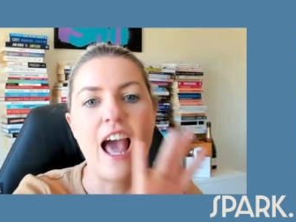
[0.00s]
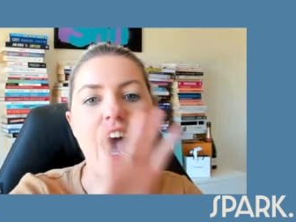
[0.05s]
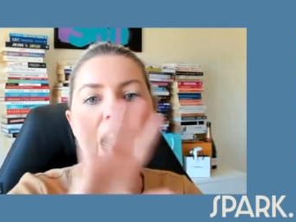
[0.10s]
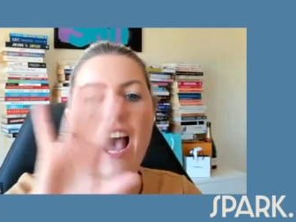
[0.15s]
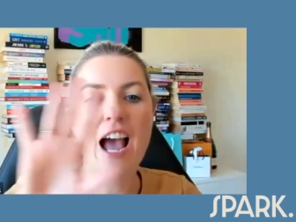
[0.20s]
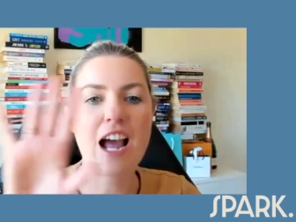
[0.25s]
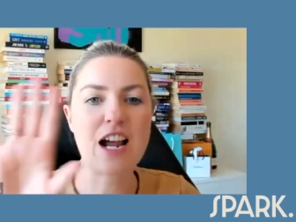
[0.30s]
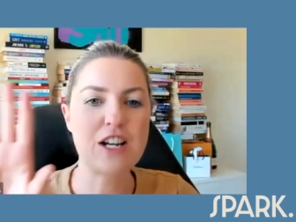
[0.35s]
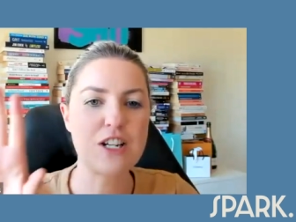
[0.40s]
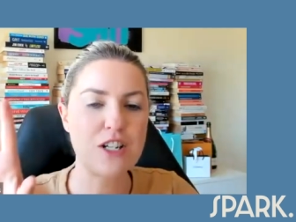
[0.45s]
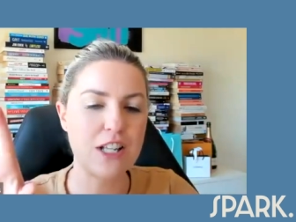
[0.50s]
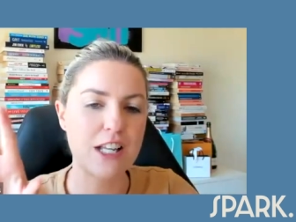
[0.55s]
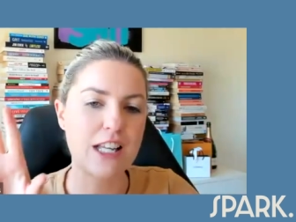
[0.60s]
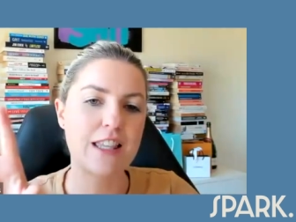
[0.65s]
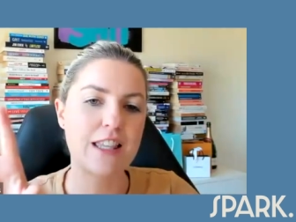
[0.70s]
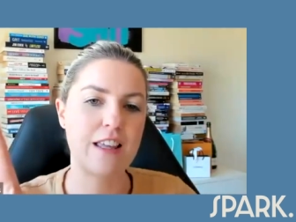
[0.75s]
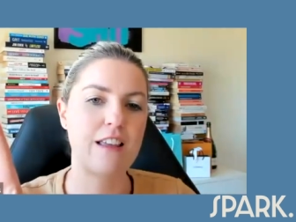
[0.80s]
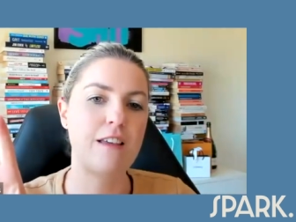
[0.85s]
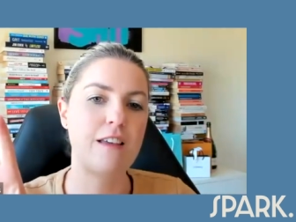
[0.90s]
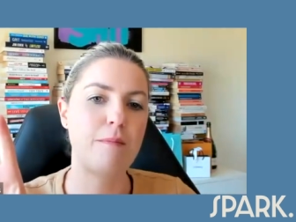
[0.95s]
Actually,
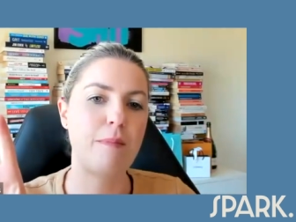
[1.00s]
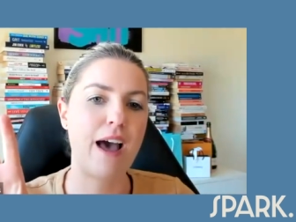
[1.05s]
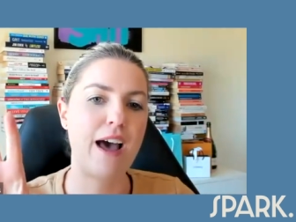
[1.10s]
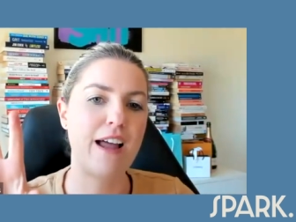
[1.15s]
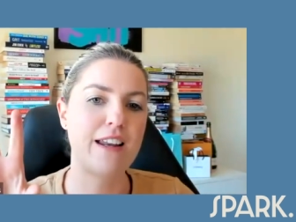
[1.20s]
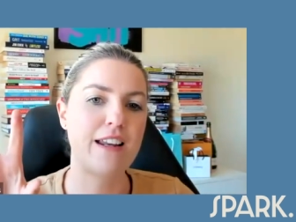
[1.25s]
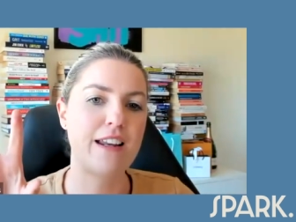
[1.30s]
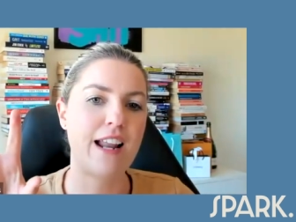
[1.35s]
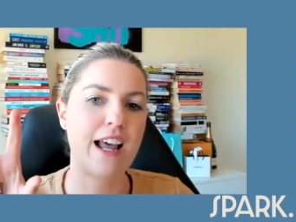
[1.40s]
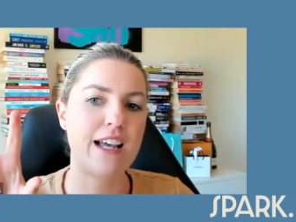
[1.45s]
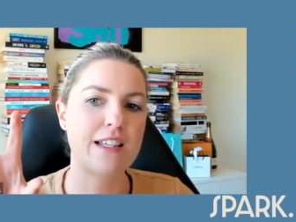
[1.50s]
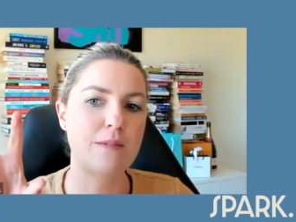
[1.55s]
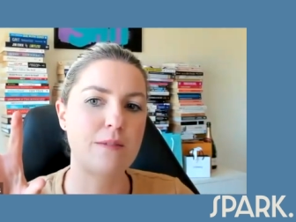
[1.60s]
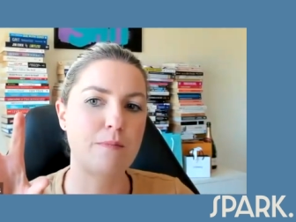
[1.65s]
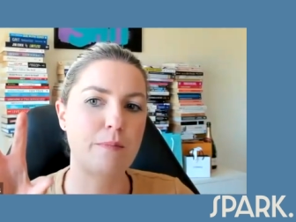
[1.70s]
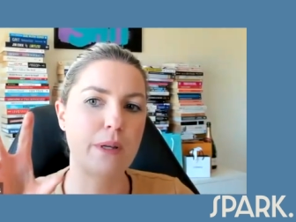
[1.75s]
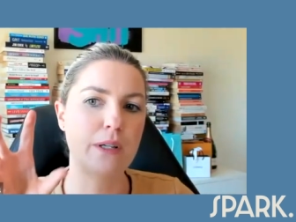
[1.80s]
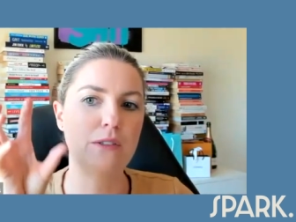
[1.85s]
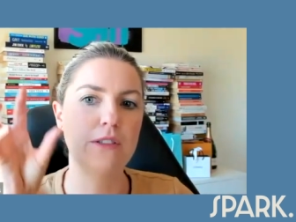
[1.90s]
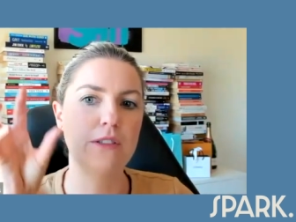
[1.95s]
think about it as
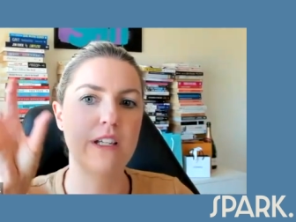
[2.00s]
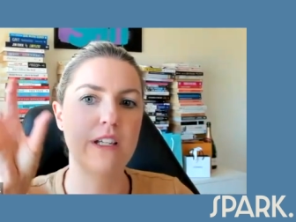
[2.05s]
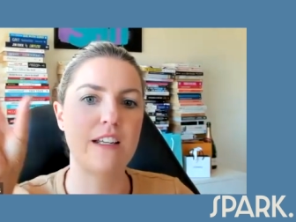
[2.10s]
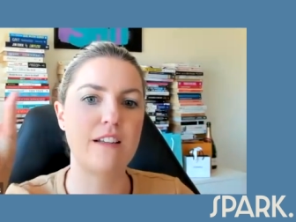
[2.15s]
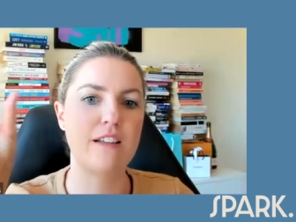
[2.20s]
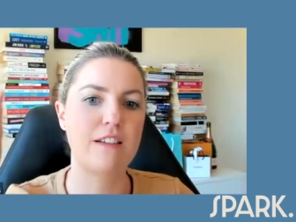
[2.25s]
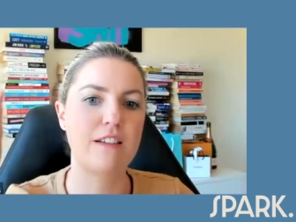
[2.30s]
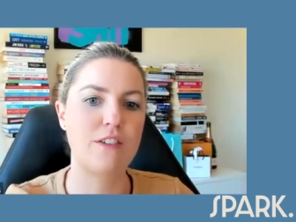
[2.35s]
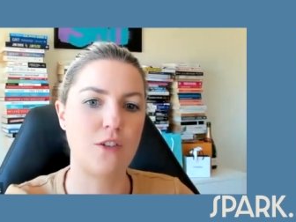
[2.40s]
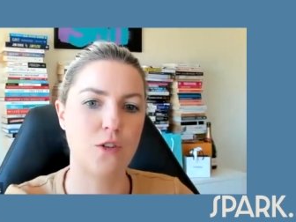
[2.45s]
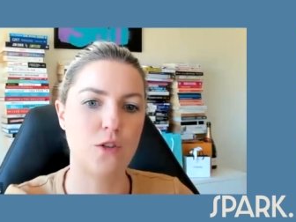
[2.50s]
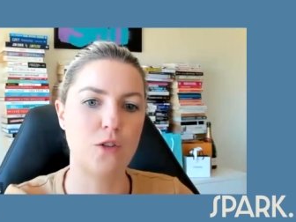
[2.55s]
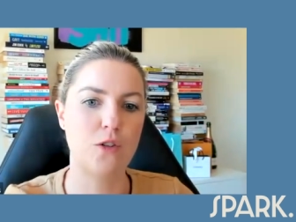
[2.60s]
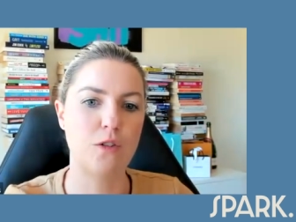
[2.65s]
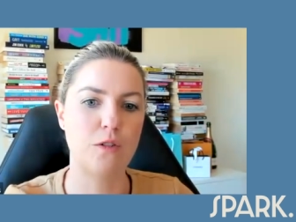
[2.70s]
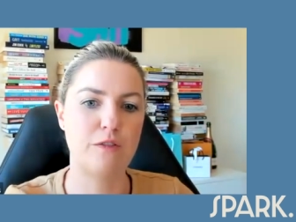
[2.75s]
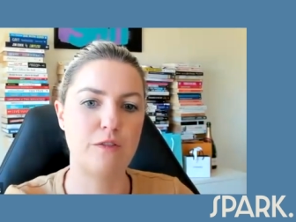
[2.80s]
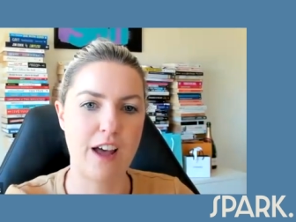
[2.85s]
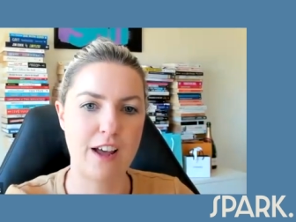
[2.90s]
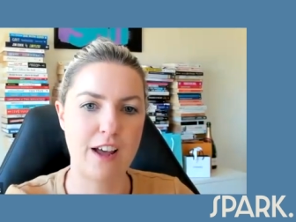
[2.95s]
building
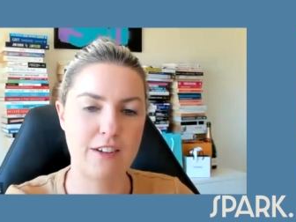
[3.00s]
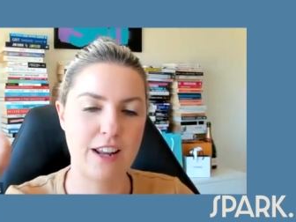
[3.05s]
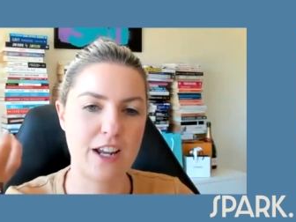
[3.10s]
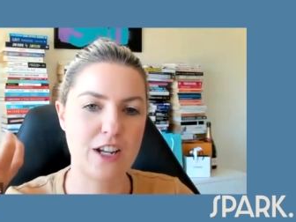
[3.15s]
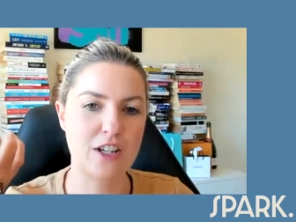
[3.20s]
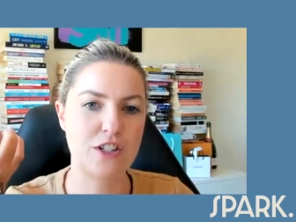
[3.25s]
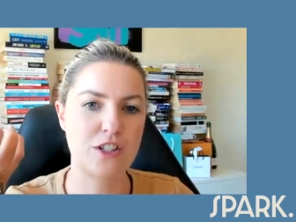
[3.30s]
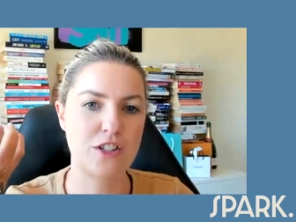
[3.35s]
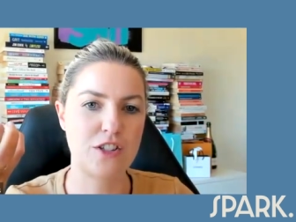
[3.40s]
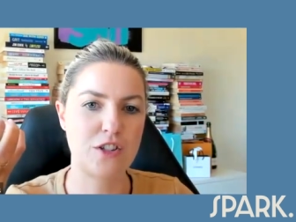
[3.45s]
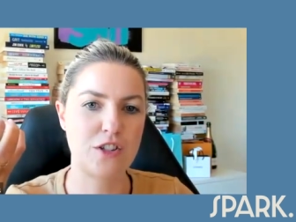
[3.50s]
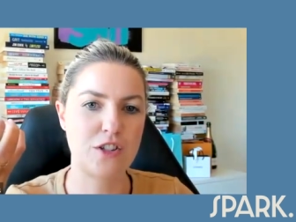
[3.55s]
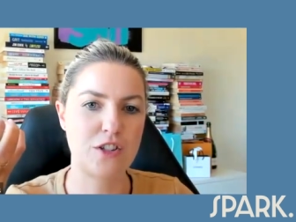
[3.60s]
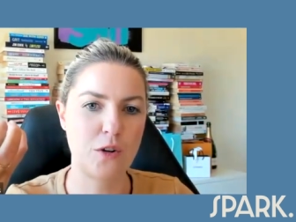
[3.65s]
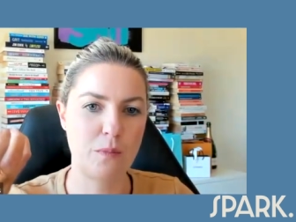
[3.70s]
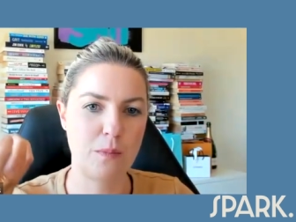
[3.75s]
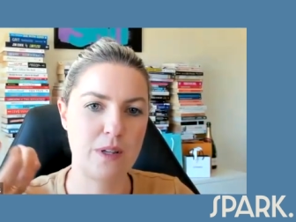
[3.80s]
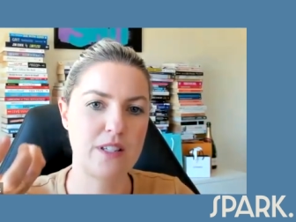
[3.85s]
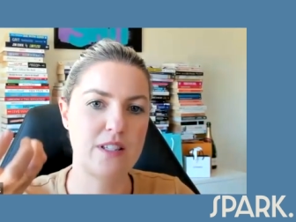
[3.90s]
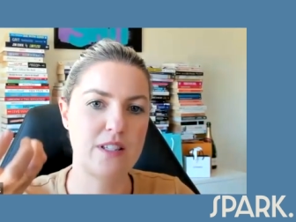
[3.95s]
your foundations to
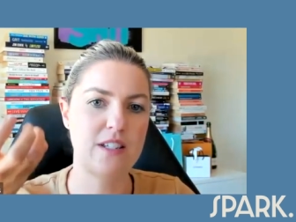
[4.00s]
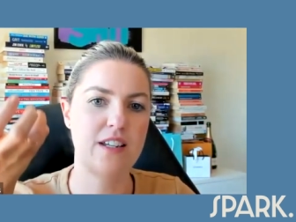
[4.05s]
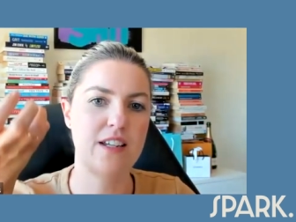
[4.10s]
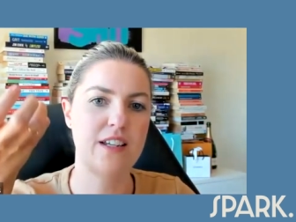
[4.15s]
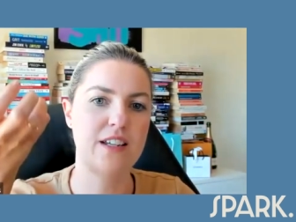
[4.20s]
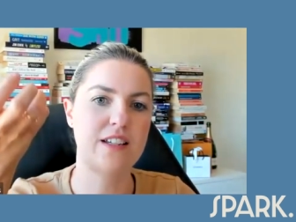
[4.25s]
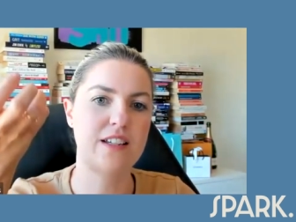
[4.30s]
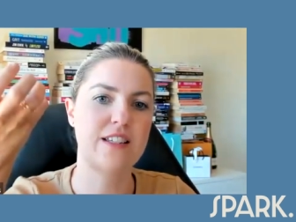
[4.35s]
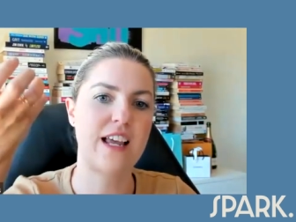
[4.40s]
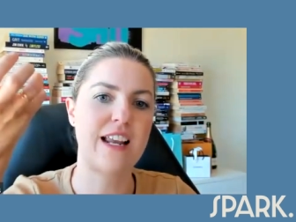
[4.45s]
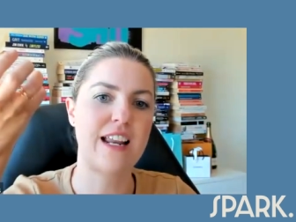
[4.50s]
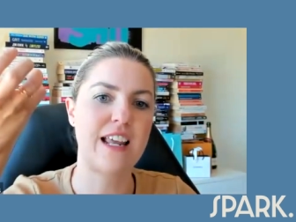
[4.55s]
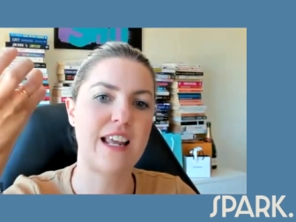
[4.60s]
your business and